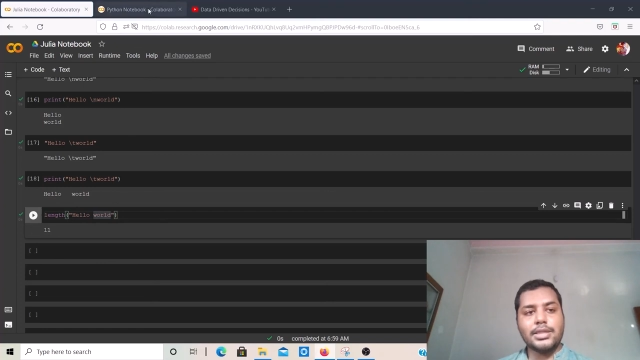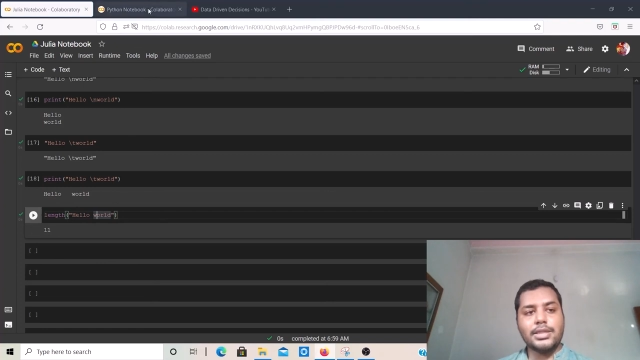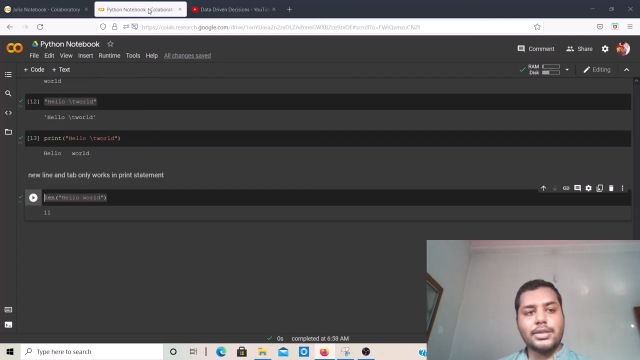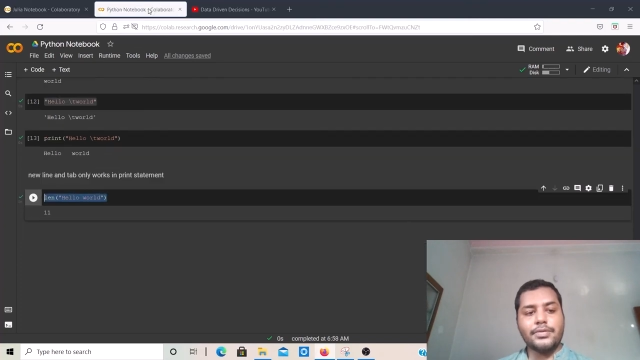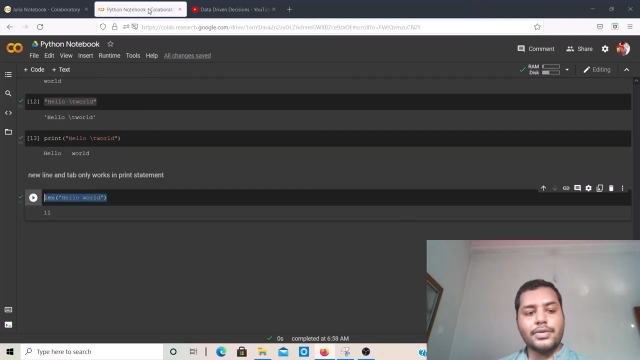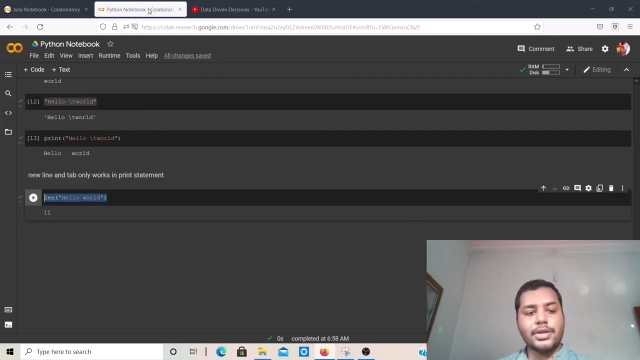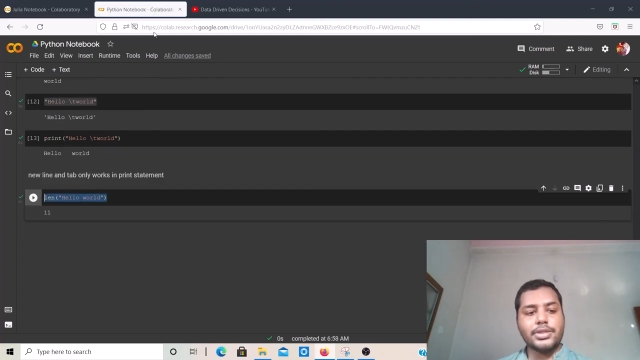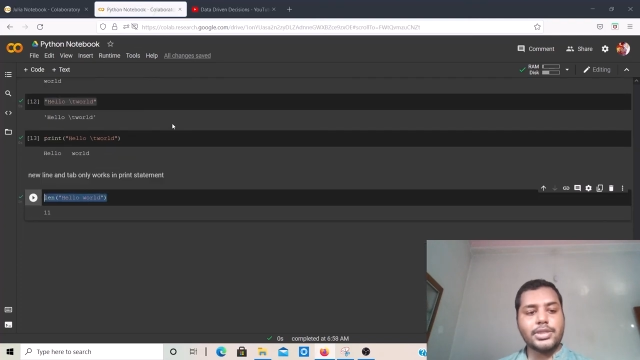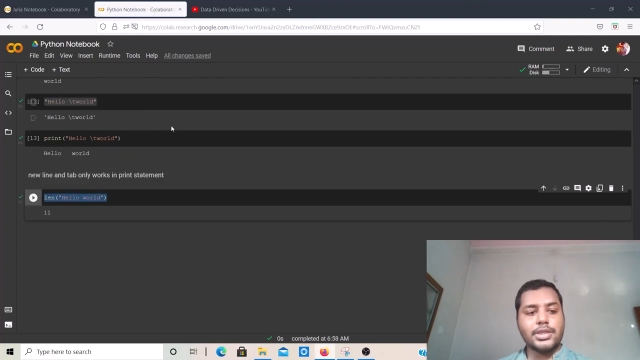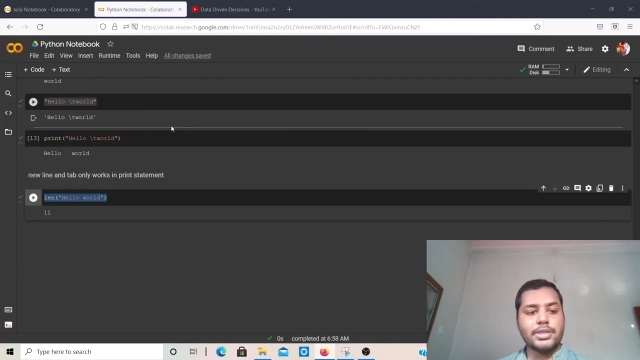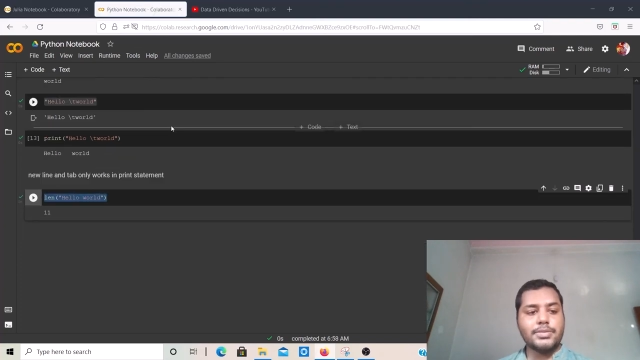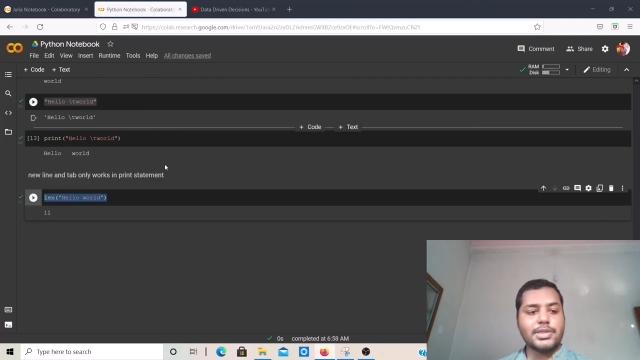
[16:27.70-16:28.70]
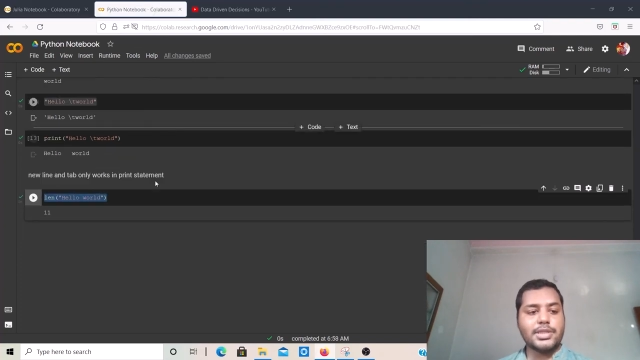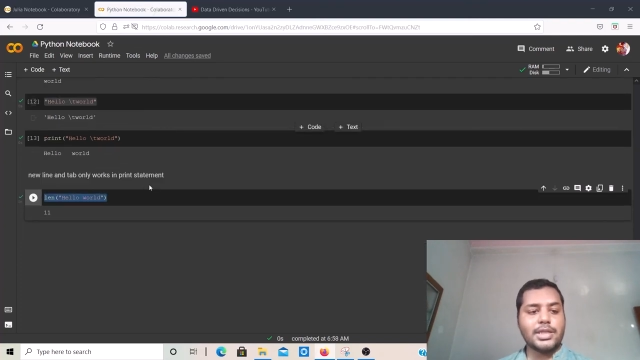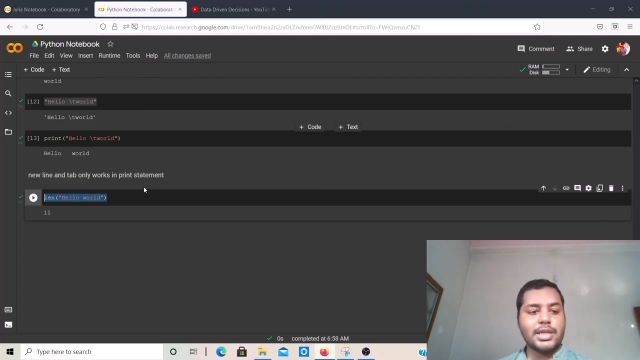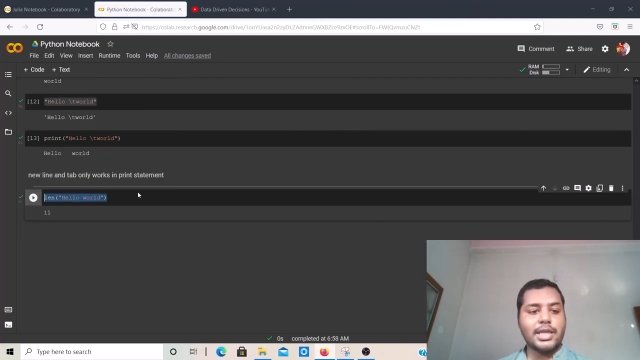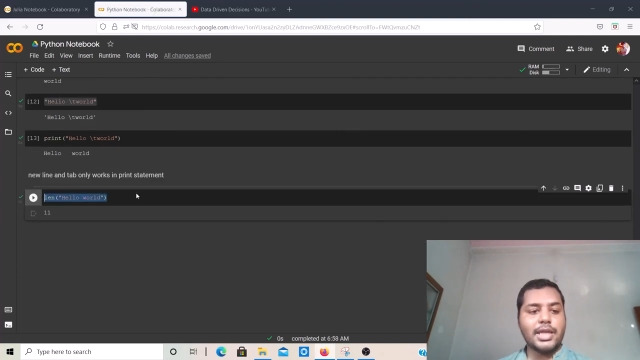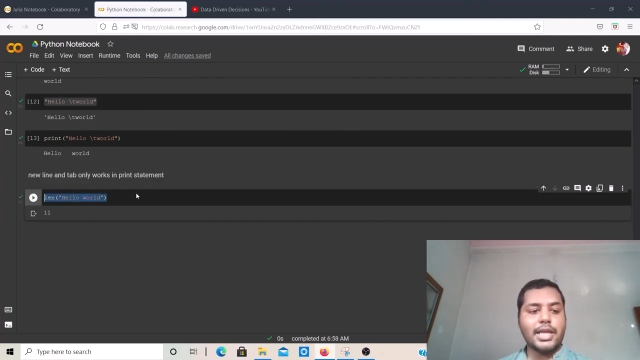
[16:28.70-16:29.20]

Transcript: the function is basically